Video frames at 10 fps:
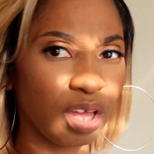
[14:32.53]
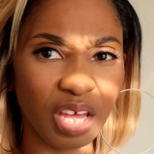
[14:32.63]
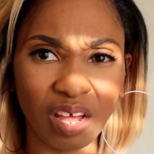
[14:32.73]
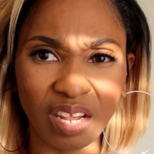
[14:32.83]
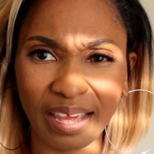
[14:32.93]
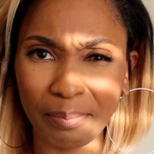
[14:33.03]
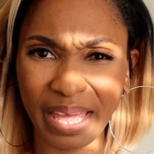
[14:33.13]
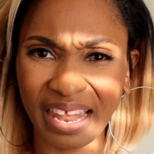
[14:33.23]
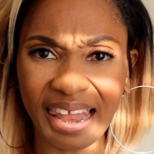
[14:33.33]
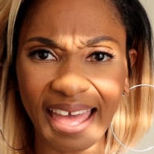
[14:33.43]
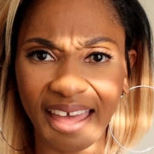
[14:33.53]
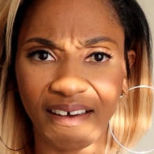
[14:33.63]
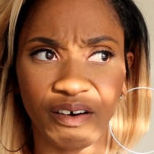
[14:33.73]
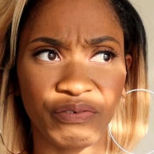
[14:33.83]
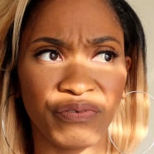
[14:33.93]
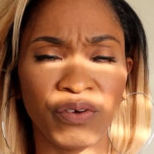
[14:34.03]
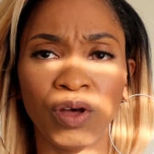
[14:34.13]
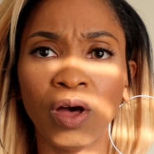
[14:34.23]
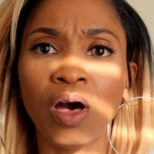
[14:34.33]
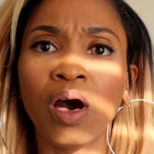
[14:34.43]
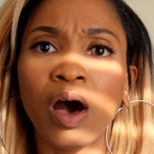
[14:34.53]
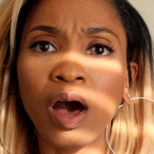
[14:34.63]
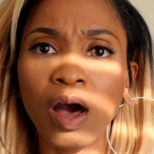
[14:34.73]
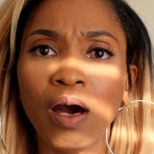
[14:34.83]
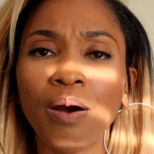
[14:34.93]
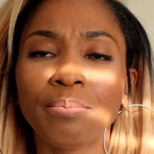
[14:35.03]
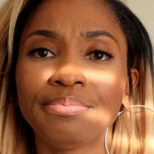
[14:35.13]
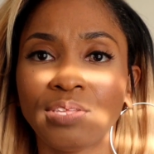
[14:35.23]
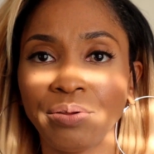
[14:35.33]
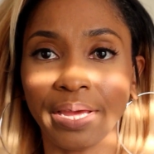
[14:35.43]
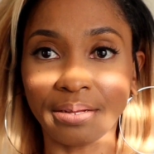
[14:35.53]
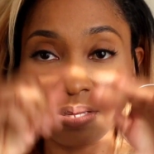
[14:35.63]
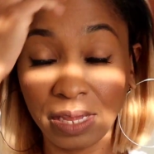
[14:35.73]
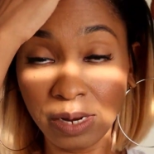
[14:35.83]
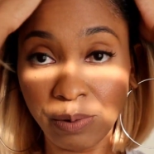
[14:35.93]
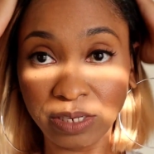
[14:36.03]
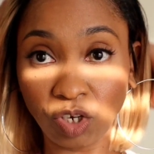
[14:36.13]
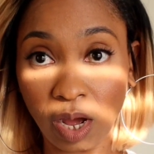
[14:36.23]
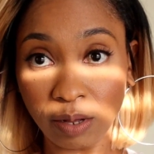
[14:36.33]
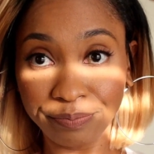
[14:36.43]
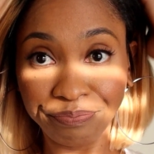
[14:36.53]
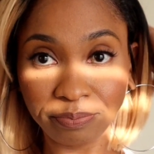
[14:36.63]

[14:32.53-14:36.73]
You gonna look at me and laugh. So yeah, anyways, y'all,